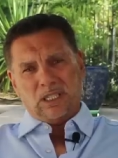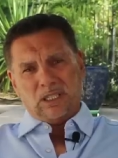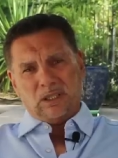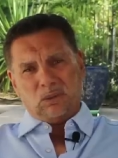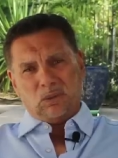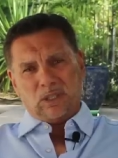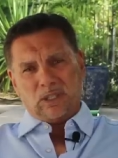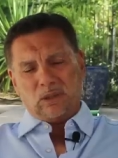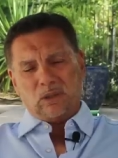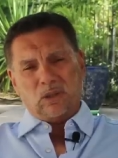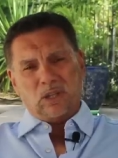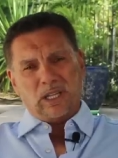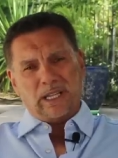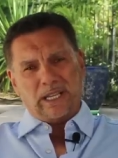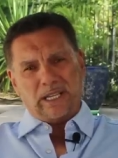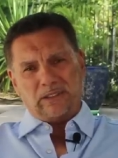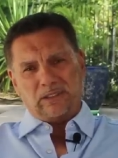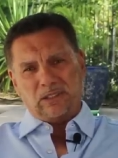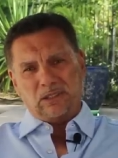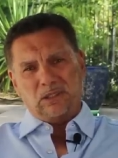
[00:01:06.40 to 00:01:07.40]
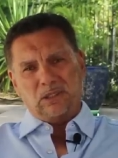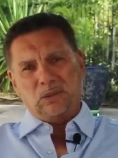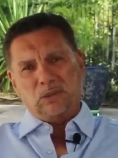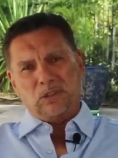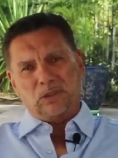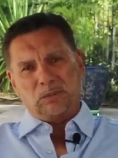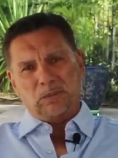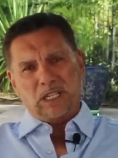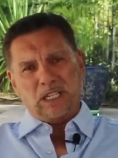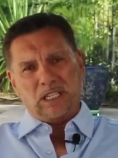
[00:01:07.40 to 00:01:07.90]
what it all had to do
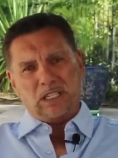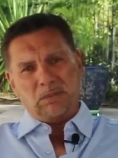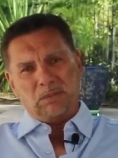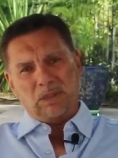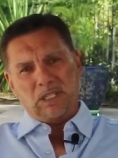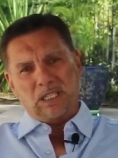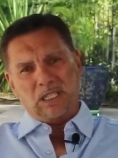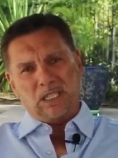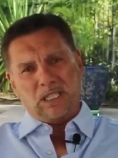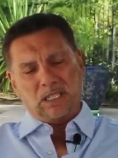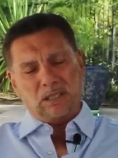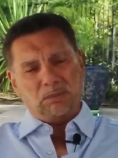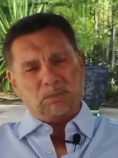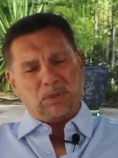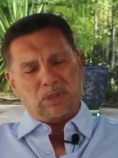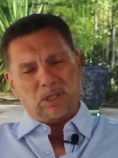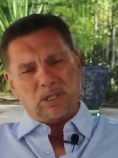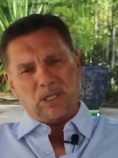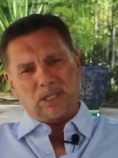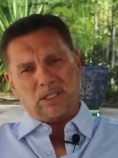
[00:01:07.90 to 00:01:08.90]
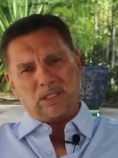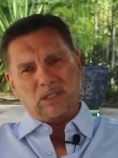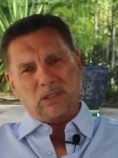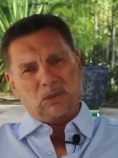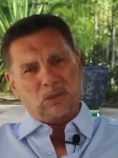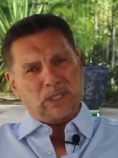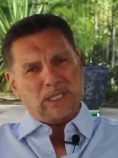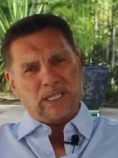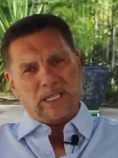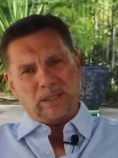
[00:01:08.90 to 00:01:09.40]
with making me, in part,
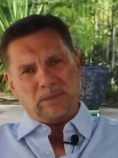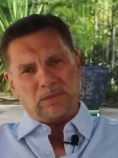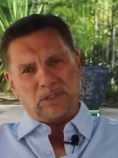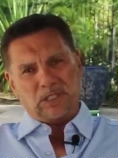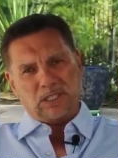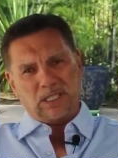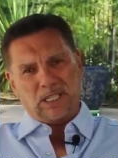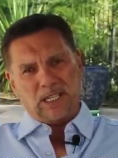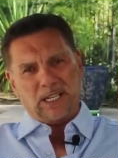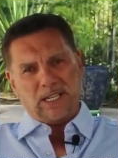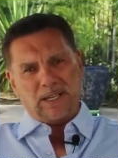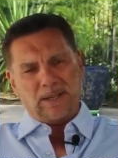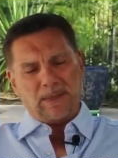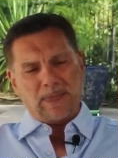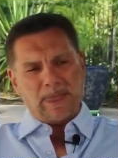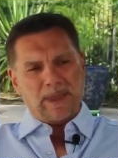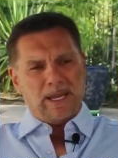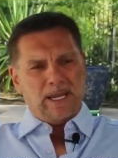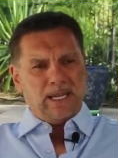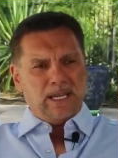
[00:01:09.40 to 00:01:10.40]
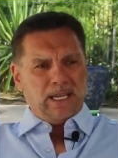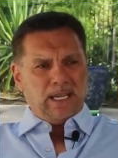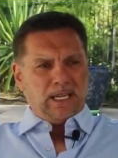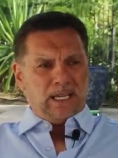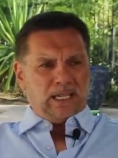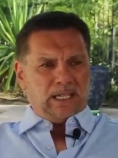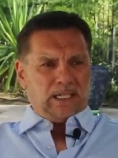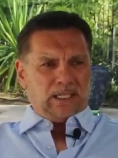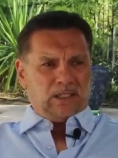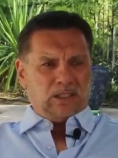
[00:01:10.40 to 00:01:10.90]
who I am today.
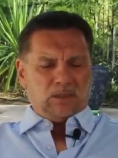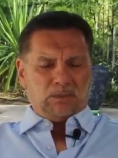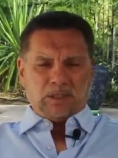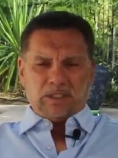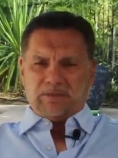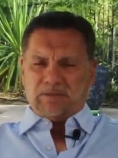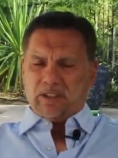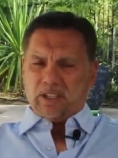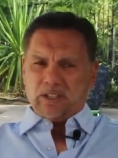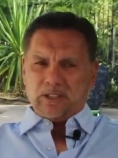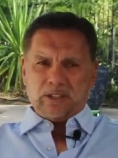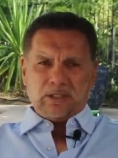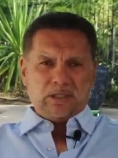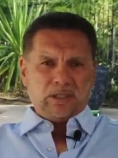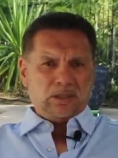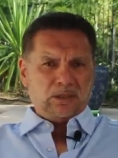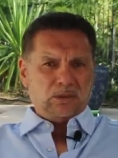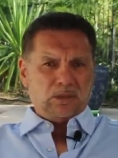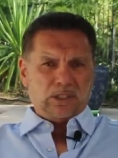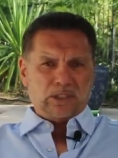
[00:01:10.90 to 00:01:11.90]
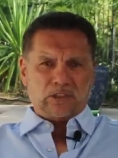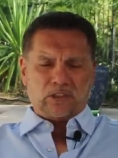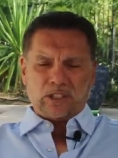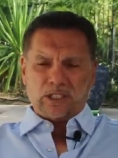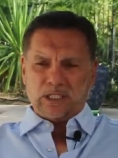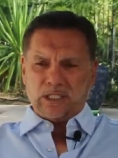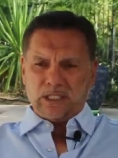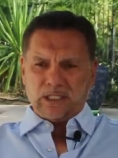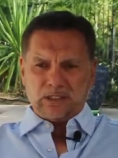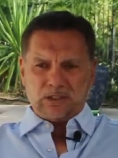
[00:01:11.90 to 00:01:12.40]
You know, my father was
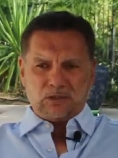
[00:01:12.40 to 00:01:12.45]
a